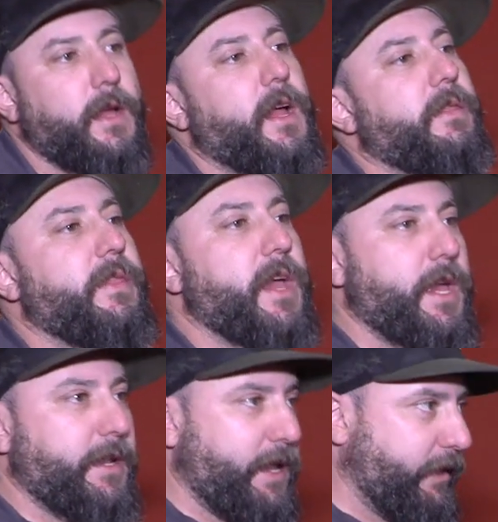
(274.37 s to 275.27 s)
and
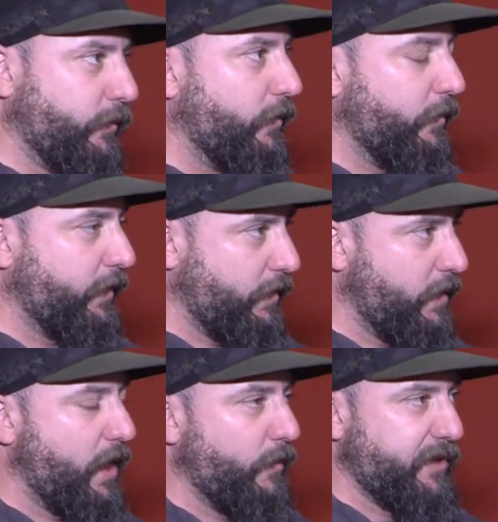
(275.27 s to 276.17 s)
then it
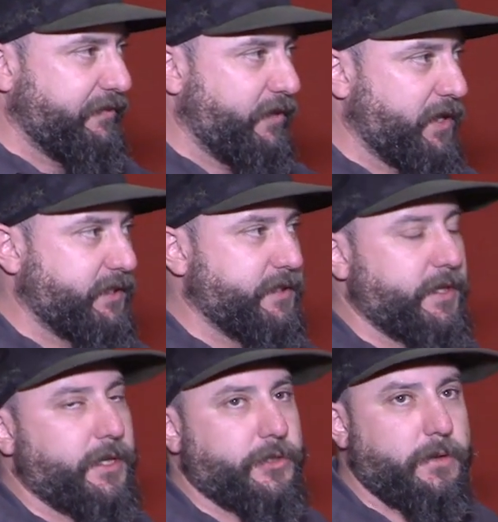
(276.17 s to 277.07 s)
refluxes
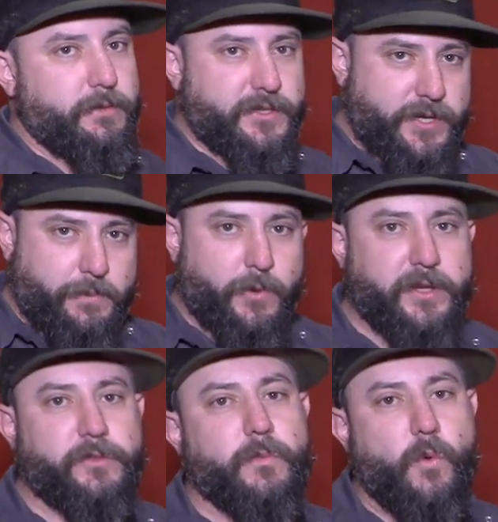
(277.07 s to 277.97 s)
and
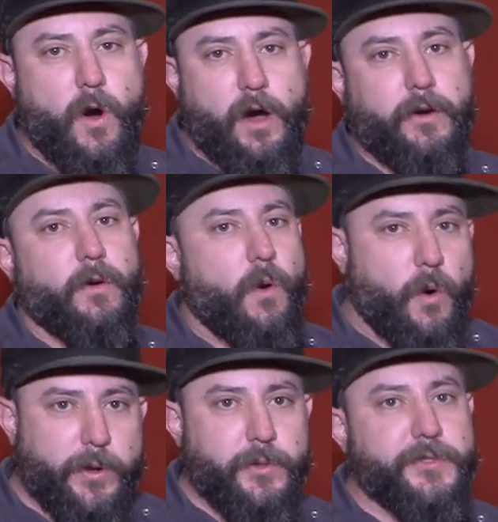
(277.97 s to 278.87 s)
separates from water,
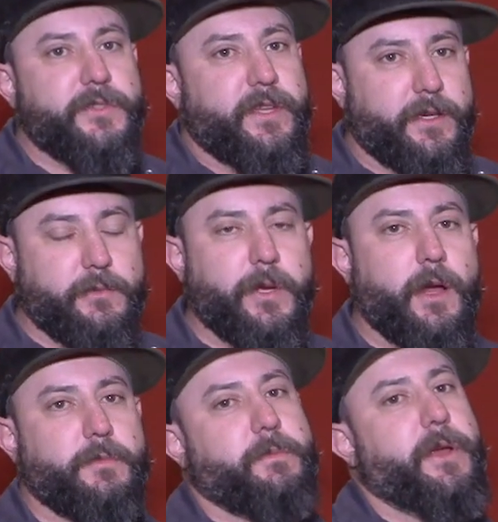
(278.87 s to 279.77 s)
oils, things,
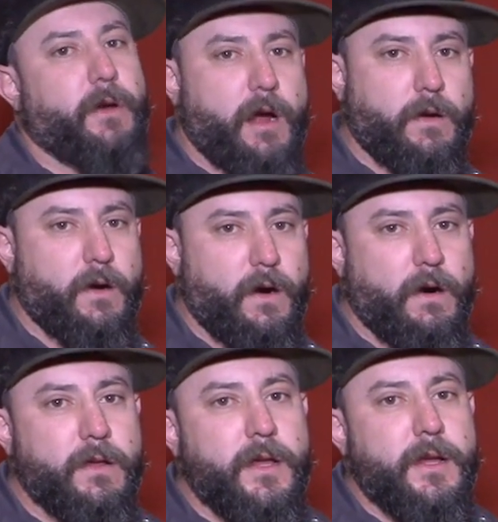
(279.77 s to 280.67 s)
becomes pure
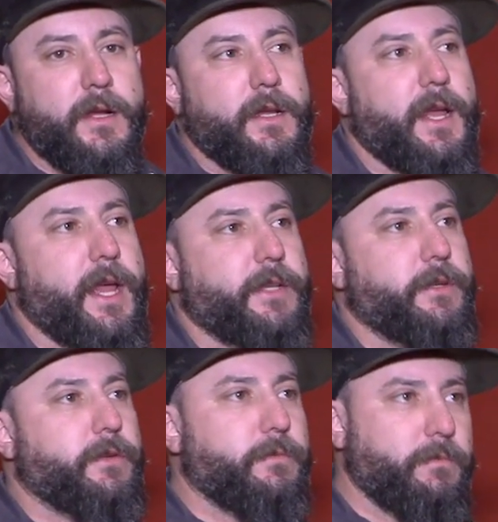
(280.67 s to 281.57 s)
alcohol,
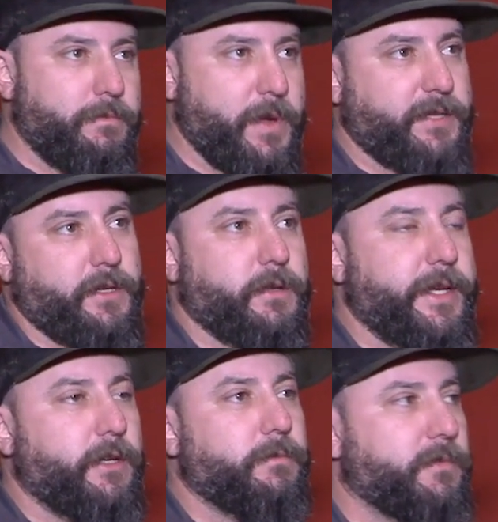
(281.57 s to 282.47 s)
and
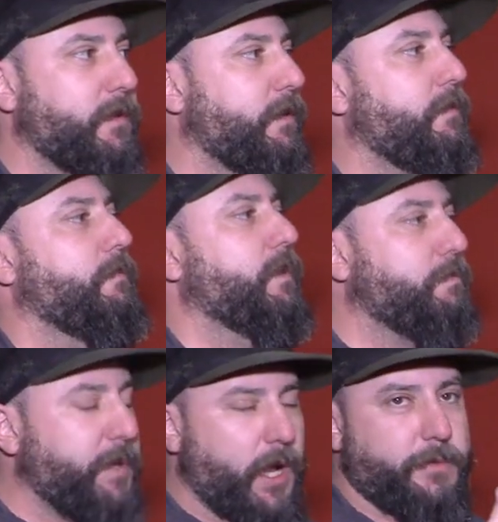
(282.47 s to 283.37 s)
basically
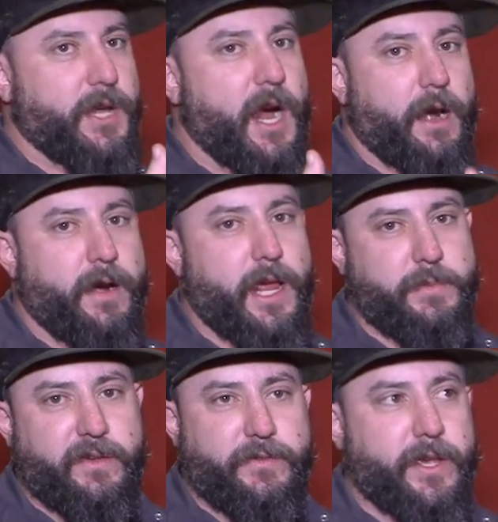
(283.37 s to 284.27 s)
becomes higher
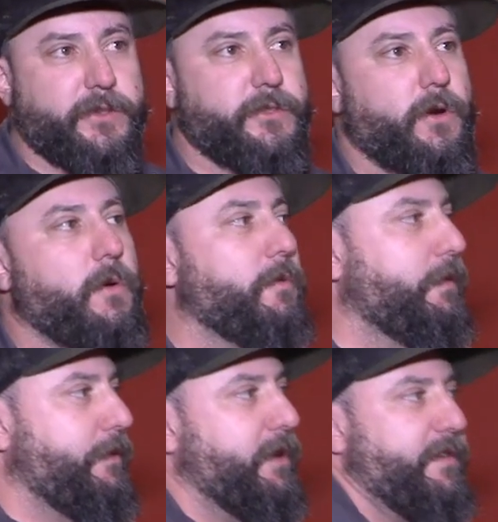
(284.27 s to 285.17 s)
ABV, so
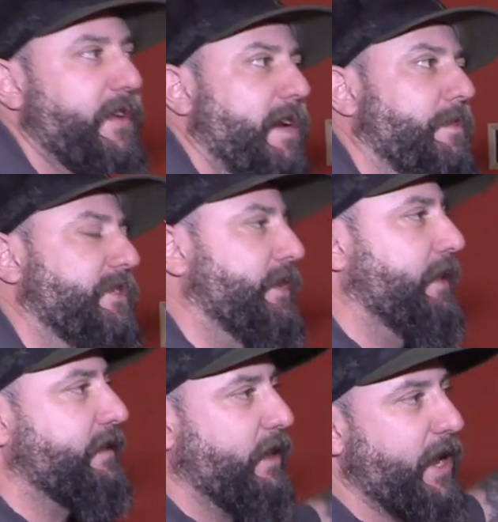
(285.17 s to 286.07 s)

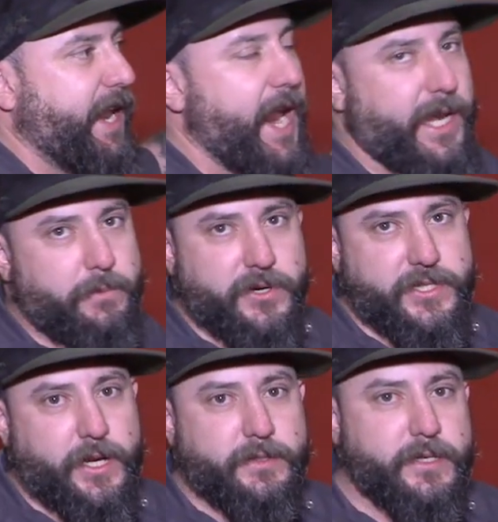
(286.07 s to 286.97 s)
35% to like
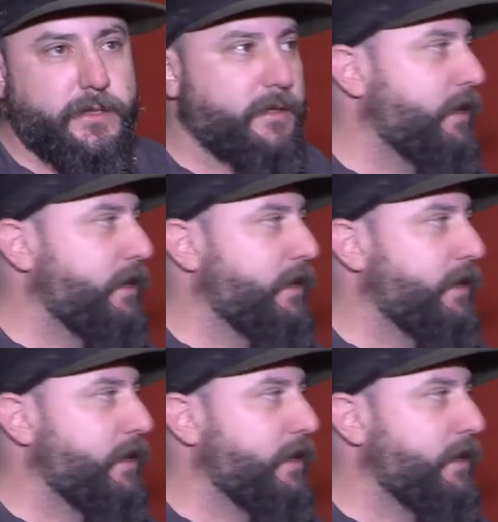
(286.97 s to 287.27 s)
80%.